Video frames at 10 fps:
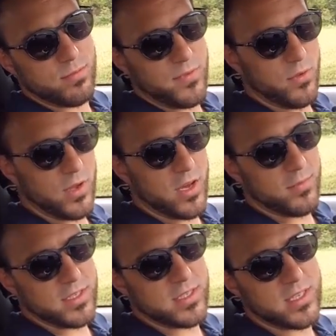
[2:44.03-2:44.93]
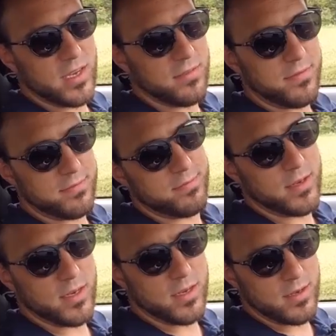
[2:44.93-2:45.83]
fuel economy stuff,
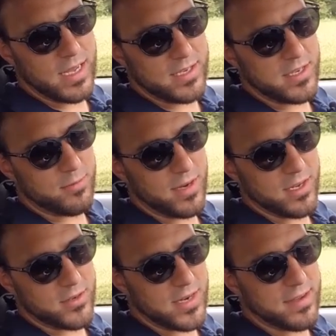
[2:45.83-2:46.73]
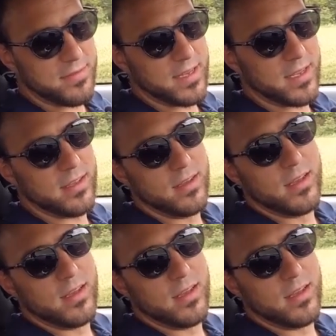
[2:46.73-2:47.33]
HD radio traffic,